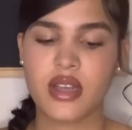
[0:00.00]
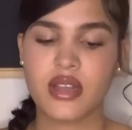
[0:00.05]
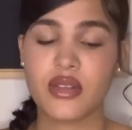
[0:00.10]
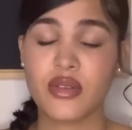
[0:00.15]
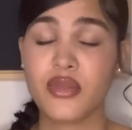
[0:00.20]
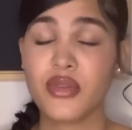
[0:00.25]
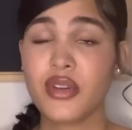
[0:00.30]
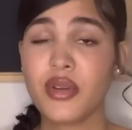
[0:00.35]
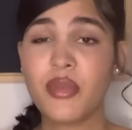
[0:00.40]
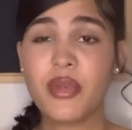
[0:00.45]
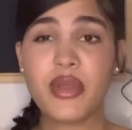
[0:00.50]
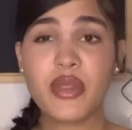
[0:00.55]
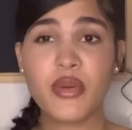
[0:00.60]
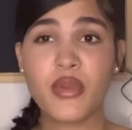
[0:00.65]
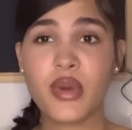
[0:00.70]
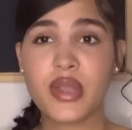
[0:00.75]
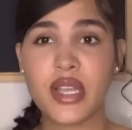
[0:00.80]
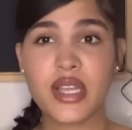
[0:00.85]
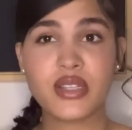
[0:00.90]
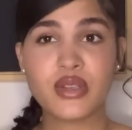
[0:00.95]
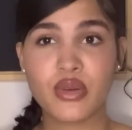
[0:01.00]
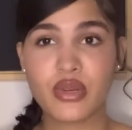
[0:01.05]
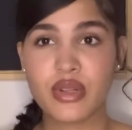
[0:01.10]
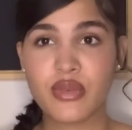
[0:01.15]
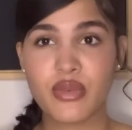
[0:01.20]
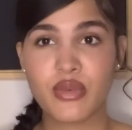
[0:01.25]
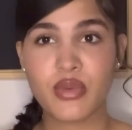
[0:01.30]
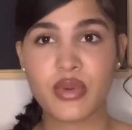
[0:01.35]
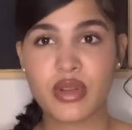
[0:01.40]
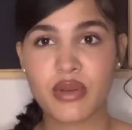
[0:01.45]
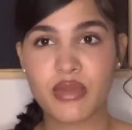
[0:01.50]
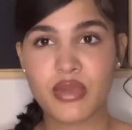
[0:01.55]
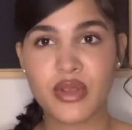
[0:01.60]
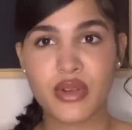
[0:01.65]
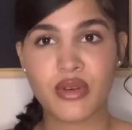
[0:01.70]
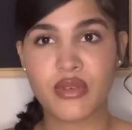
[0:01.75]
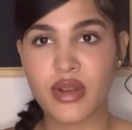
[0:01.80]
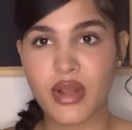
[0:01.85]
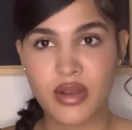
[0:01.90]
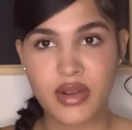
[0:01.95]
You could be the one that don't even want to be
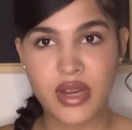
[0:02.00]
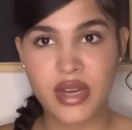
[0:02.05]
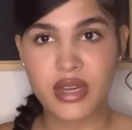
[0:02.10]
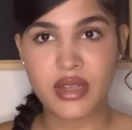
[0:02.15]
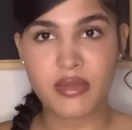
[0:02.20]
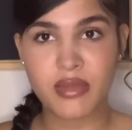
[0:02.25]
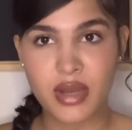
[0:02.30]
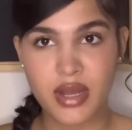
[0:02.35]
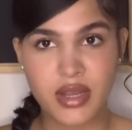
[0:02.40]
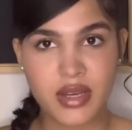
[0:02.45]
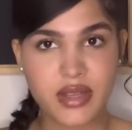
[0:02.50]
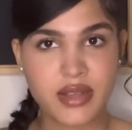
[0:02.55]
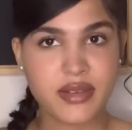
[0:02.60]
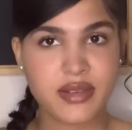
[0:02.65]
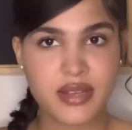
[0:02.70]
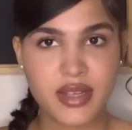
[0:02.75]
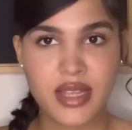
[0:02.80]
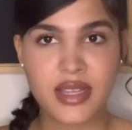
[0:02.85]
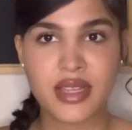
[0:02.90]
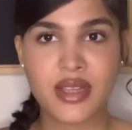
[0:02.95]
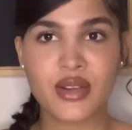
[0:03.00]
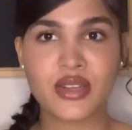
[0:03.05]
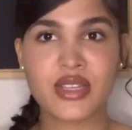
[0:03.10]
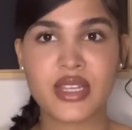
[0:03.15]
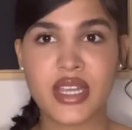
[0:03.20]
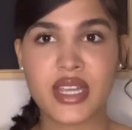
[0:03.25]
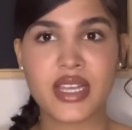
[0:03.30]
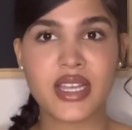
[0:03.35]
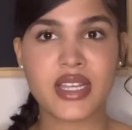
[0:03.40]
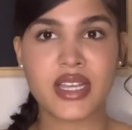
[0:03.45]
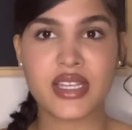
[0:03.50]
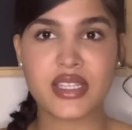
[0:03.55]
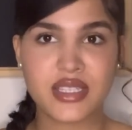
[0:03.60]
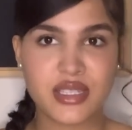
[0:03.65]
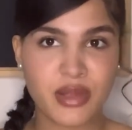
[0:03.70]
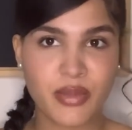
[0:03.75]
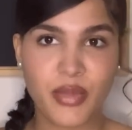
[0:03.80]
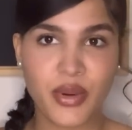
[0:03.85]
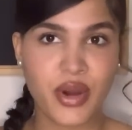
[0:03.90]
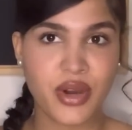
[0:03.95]
around anybody. And they're thinking it's the
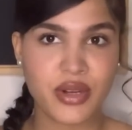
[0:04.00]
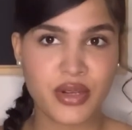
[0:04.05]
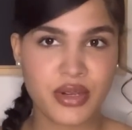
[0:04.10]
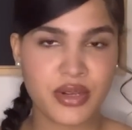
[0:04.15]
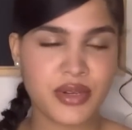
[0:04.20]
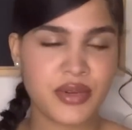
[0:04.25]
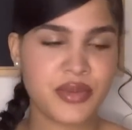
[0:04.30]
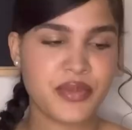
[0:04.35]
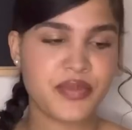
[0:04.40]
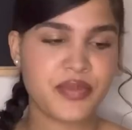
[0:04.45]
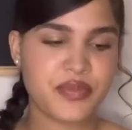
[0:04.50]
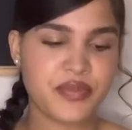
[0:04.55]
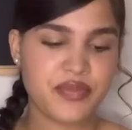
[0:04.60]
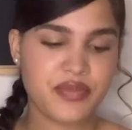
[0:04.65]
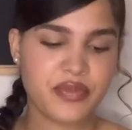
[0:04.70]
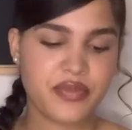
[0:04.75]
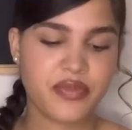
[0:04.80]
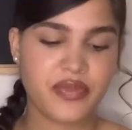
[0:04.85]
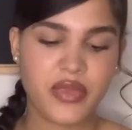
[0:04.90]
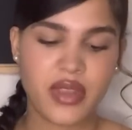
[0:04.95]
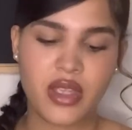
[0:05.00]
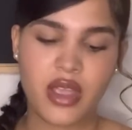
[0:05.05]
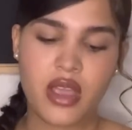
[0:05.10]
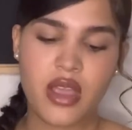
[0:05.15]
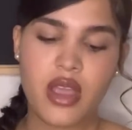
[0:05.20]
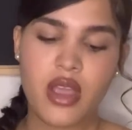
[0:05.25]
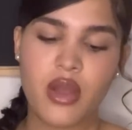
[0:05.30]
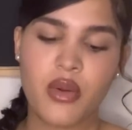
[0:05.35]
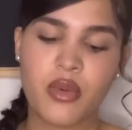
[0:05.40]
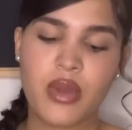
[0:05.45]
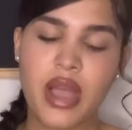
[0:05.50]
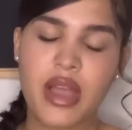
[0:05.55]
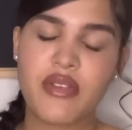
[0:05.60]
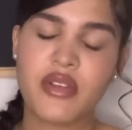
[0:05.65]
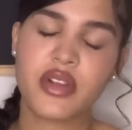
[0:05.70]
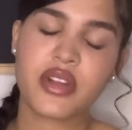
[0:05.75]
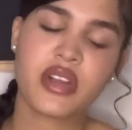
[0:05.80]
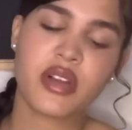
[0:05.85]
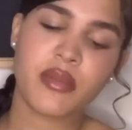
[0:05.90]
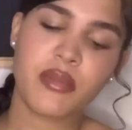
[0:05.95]
partner. We have
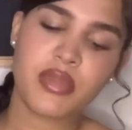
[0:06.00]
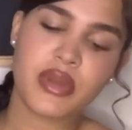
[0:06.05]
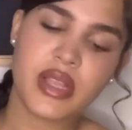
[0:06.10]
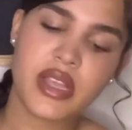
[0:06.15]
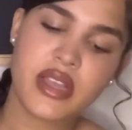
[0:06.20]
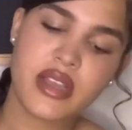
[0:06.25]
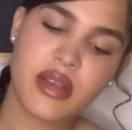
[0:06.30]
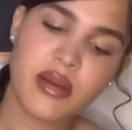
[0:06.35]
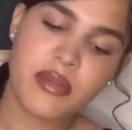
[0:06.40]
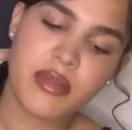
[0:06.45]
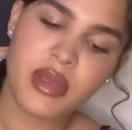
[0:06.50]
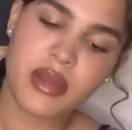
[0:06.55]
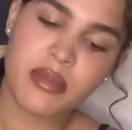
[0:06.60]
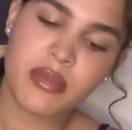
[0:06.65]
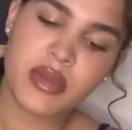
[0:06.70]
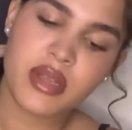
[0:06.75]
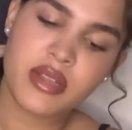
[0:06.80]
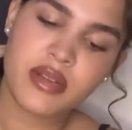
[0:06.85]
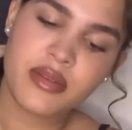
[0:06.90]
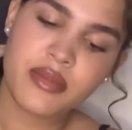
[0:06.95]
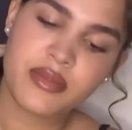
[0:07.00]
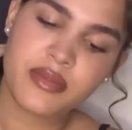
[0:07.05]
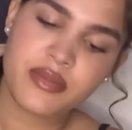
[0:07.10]
here complete commitment.